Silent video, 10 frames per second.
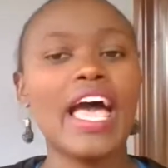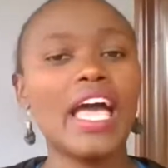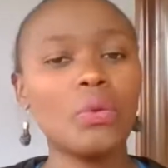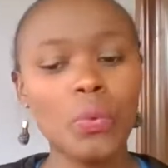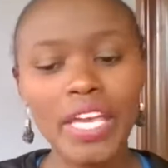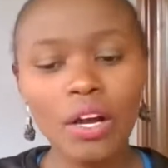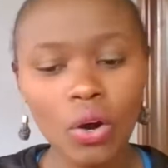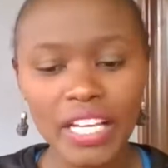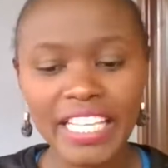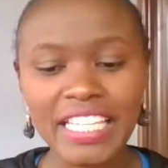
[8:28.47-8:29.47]
and we are
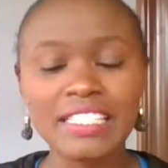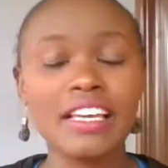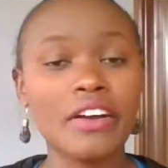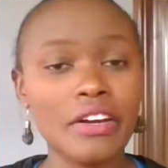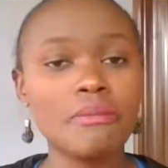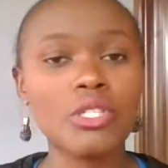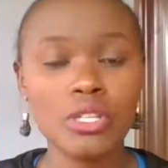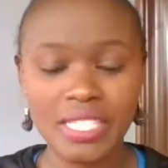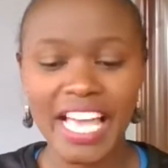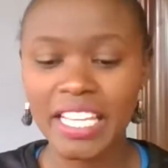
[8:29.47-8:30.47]
calling it the crypto
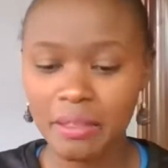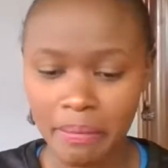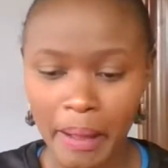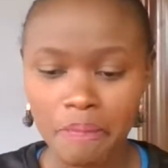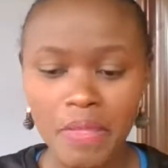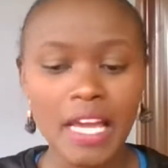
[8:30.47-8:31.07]
sidebar.